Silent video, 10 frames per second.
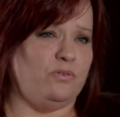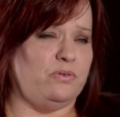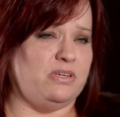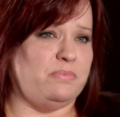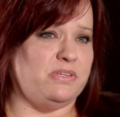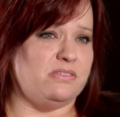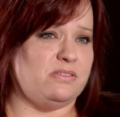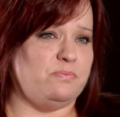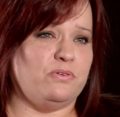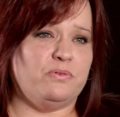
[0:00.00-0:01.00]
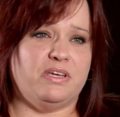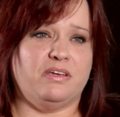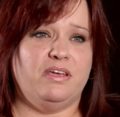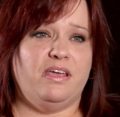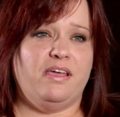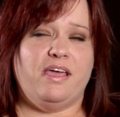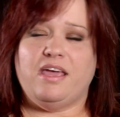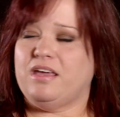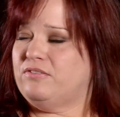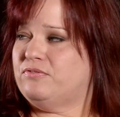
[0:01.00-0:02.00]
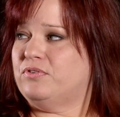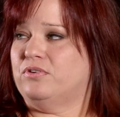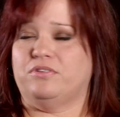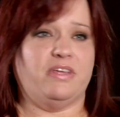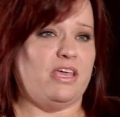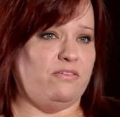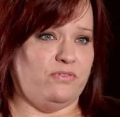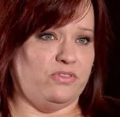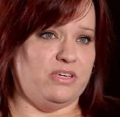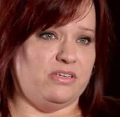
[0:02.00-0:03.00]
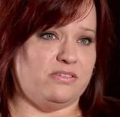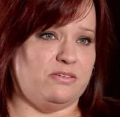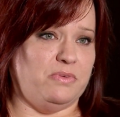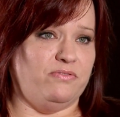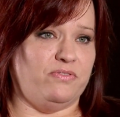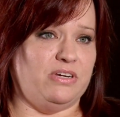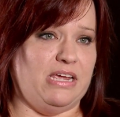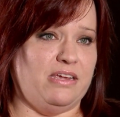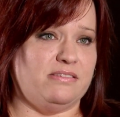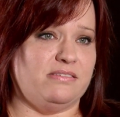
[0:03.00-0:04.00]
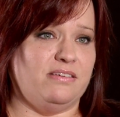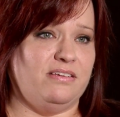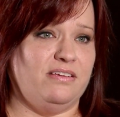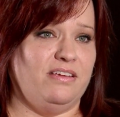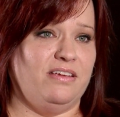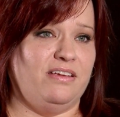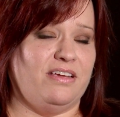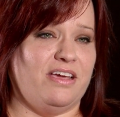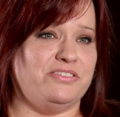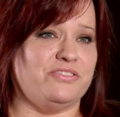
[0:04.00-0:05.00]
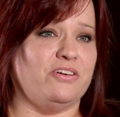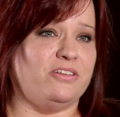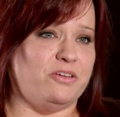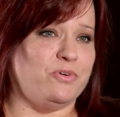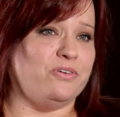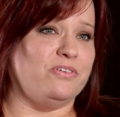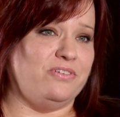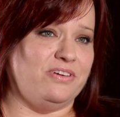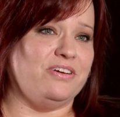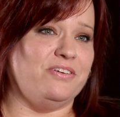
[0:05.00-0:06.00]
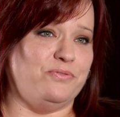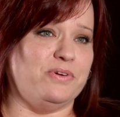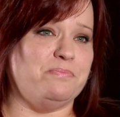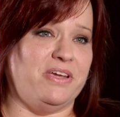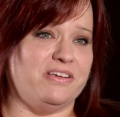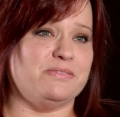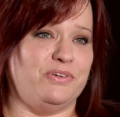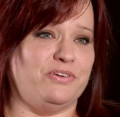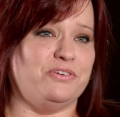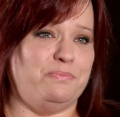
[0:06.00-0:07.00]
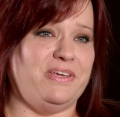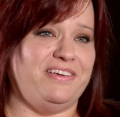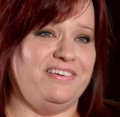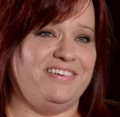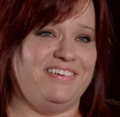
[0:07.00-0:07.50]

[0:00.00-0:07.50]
who had been spewing hateful things to me for days, I saw a glimmer of what my husband could be.